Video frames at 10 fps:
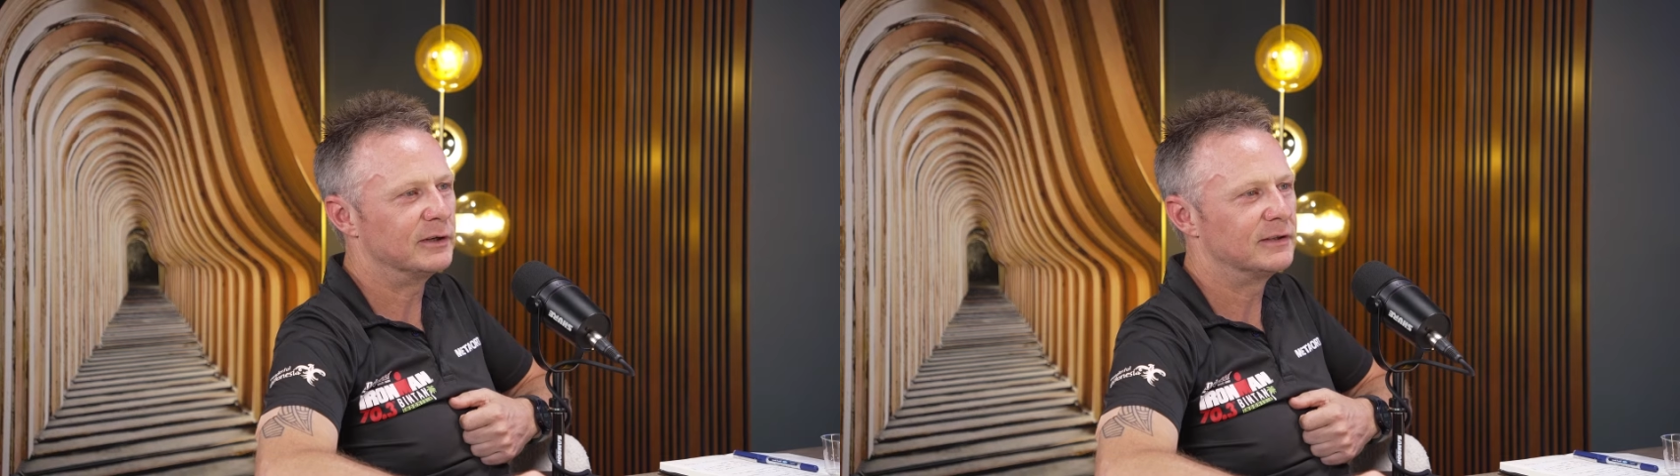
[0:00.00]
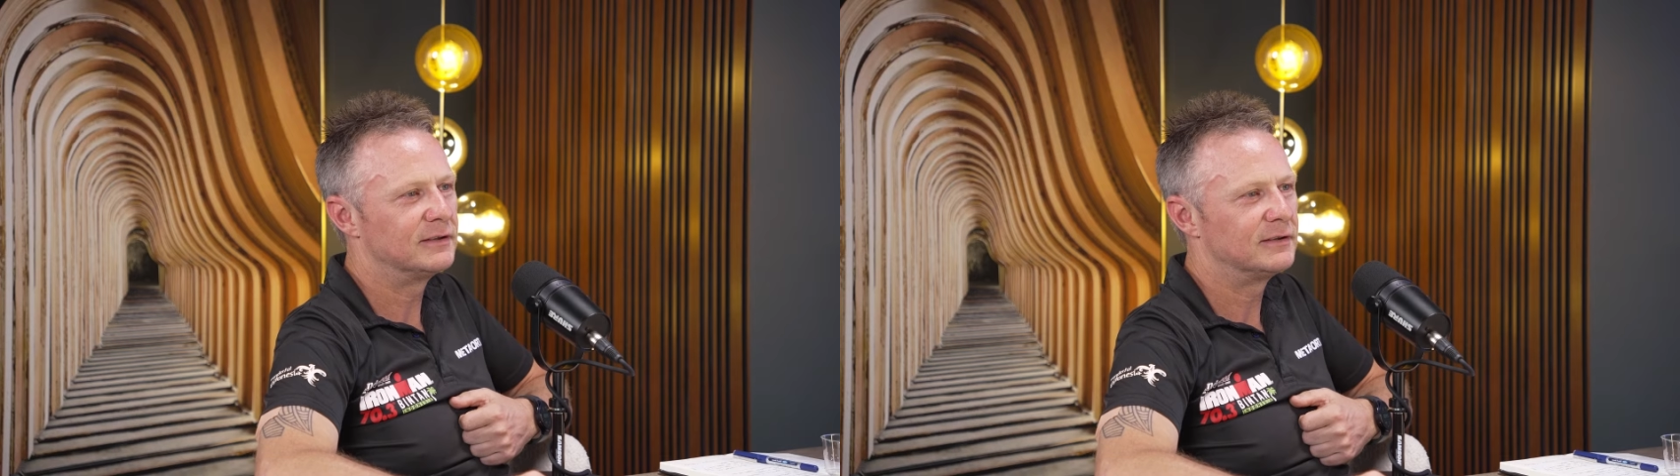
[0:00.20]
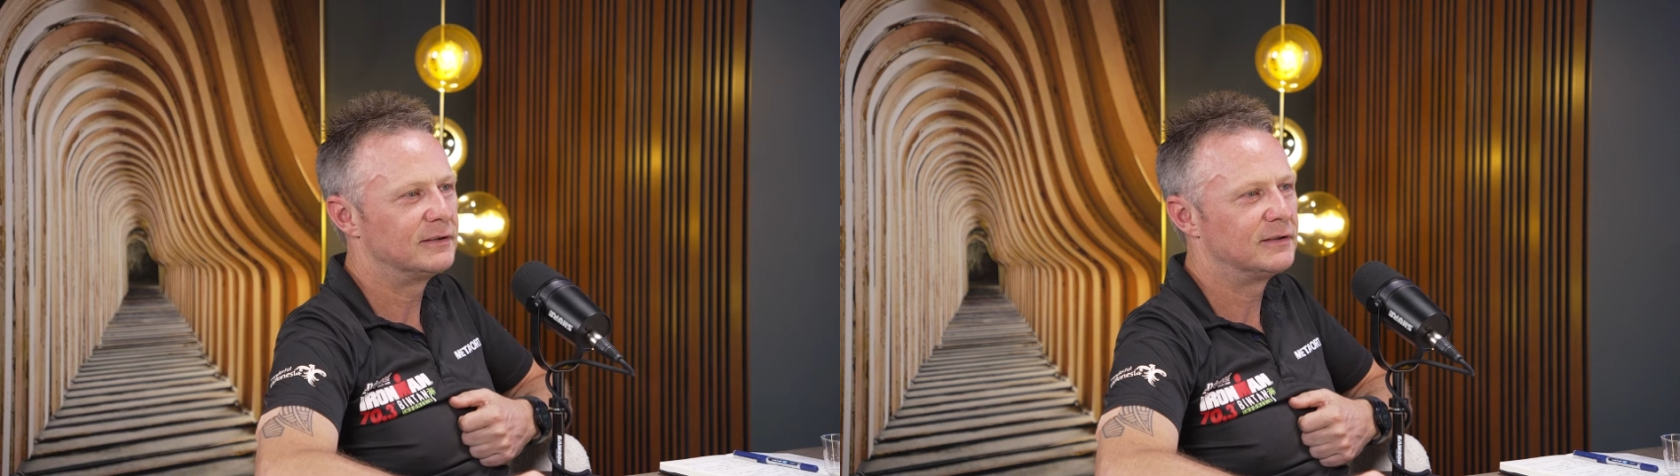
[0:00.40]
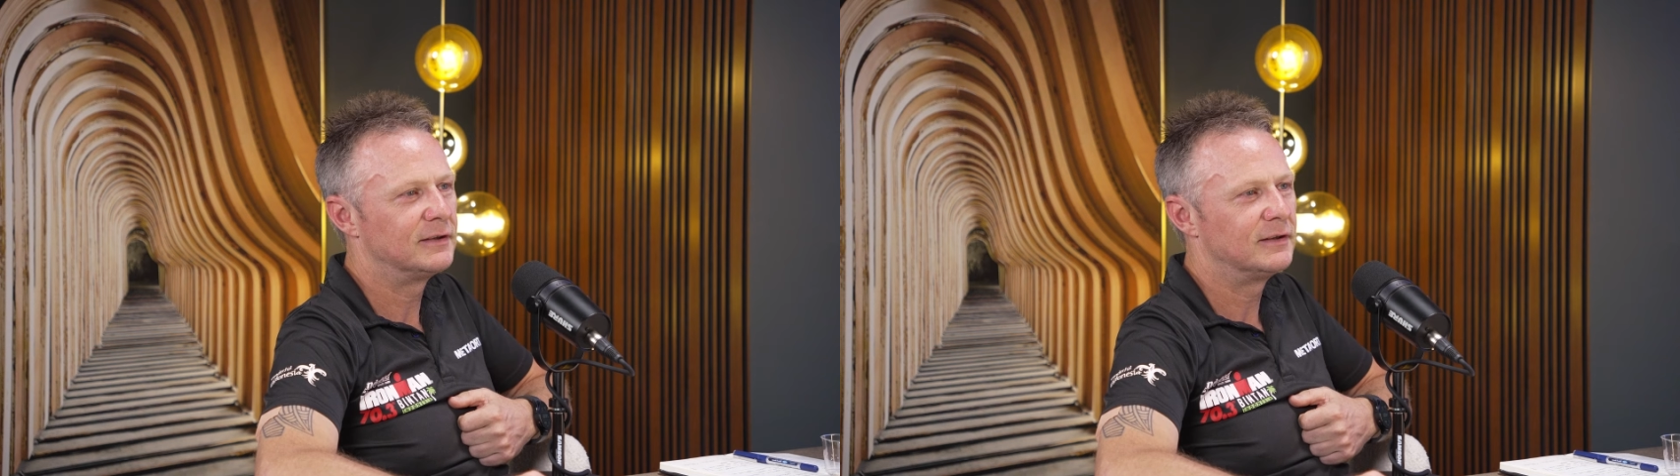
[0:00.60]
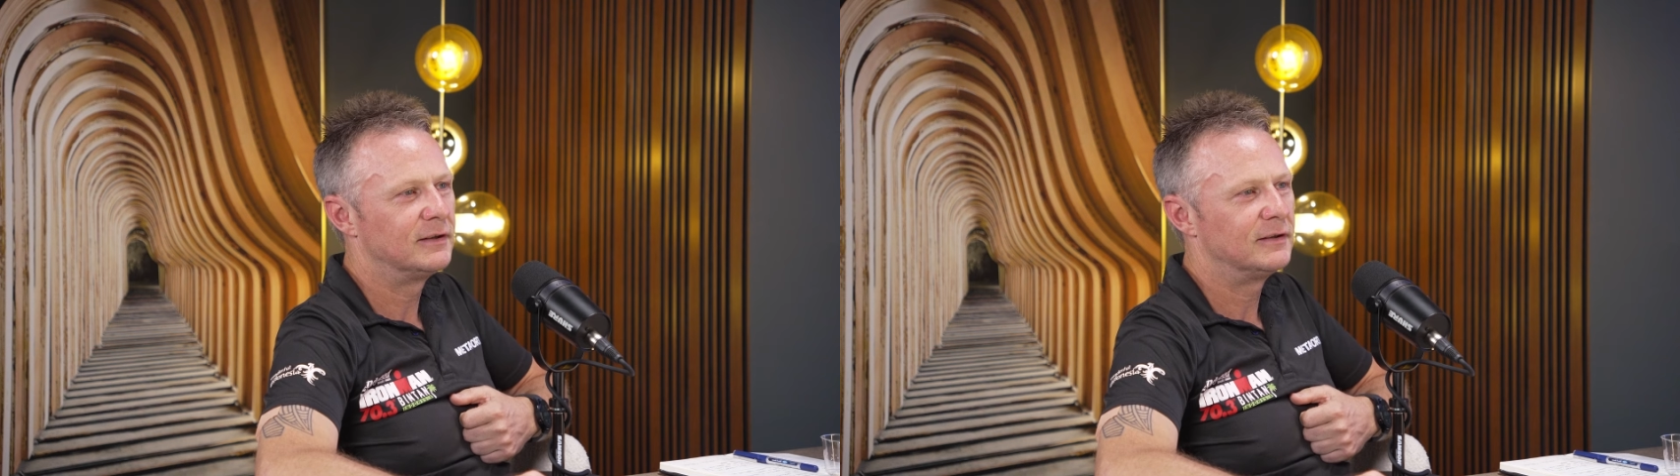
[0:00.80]
am I?
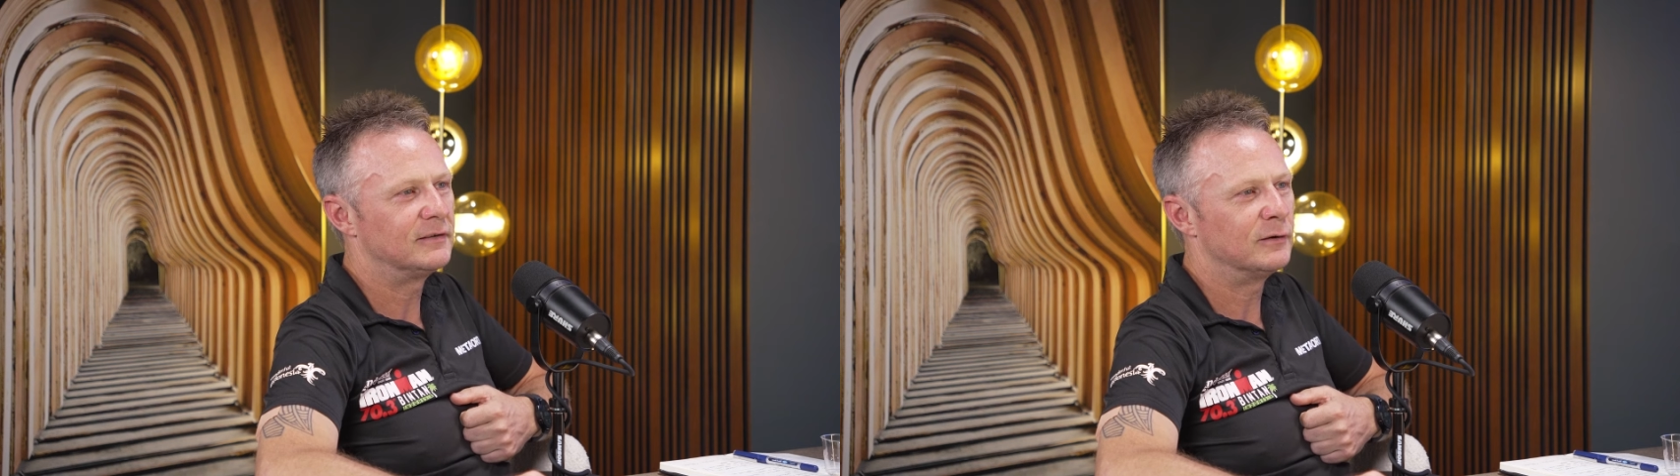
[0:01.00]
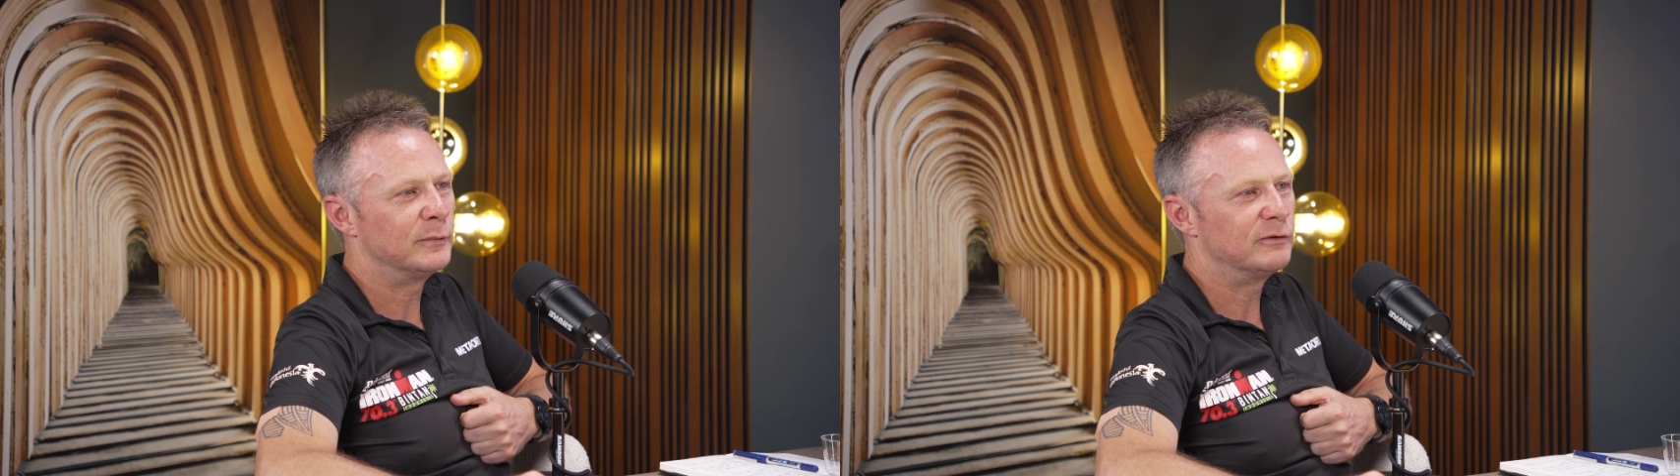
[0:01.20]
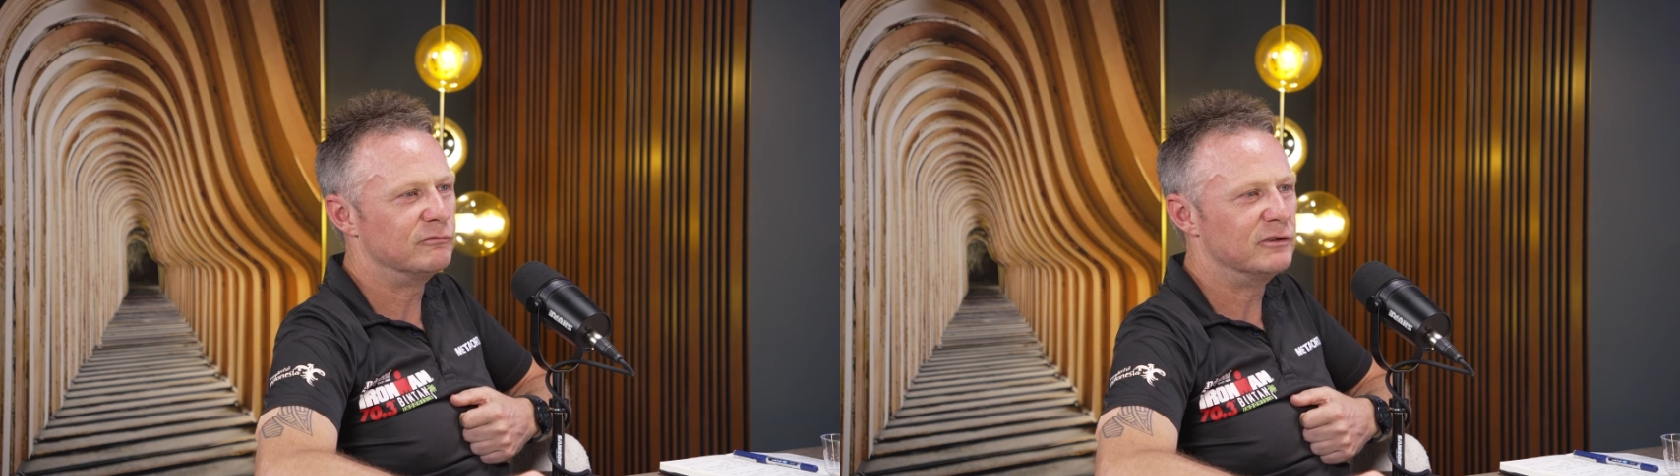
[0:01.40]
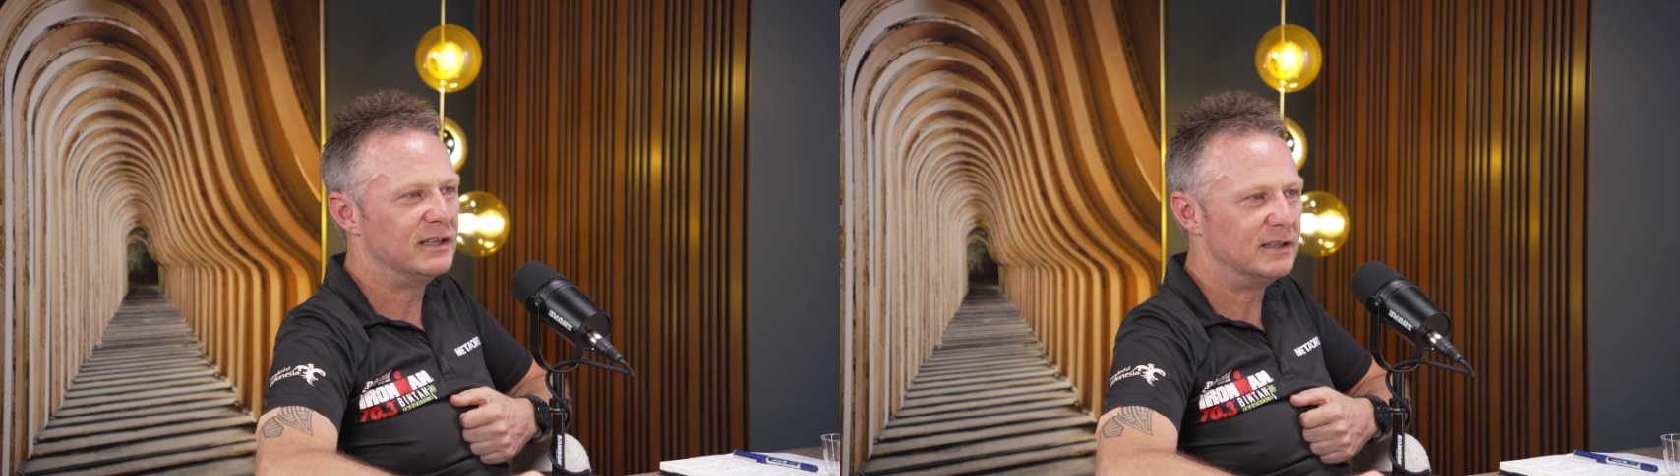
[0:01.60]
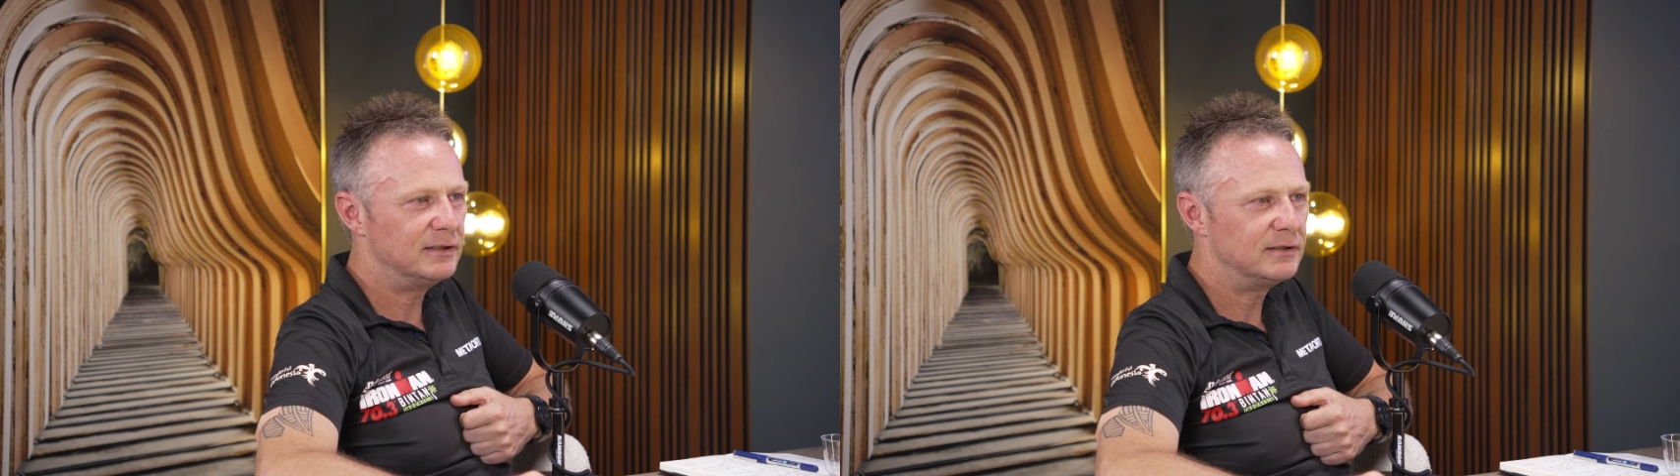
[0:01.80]
So am I
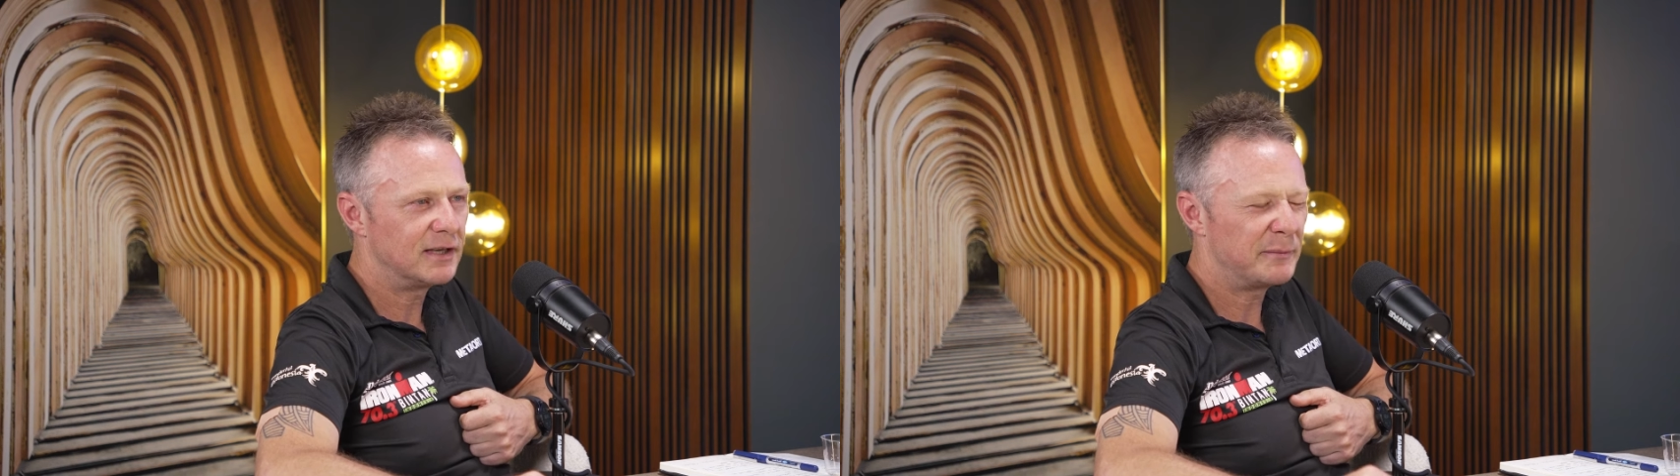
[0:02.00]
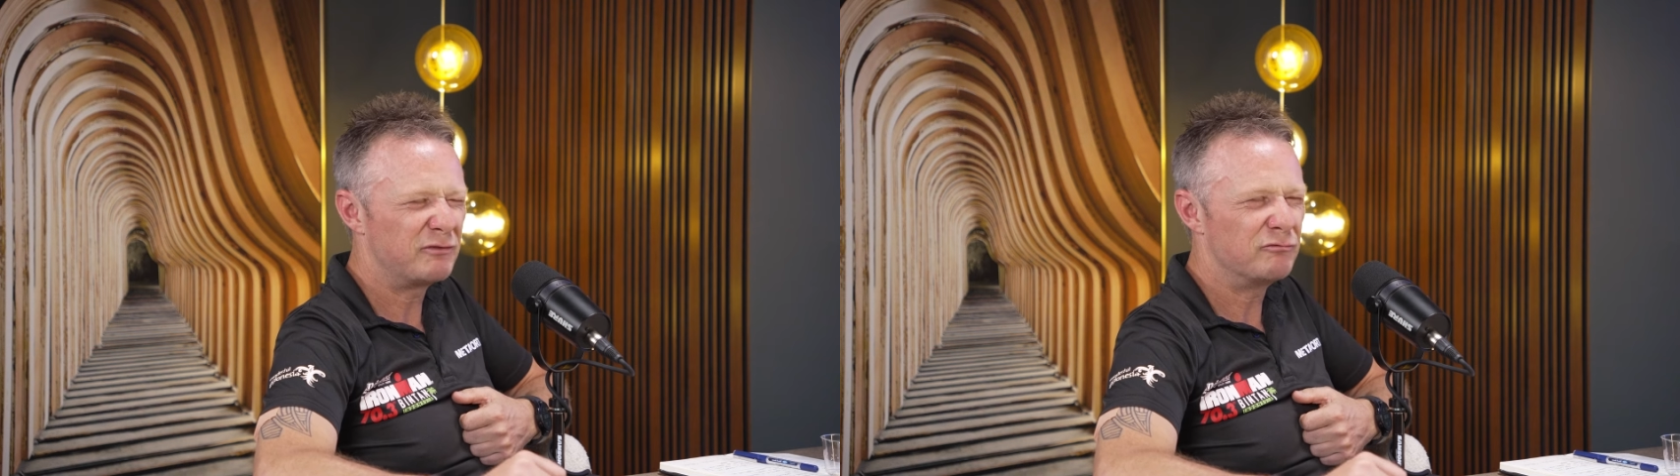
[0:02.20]
really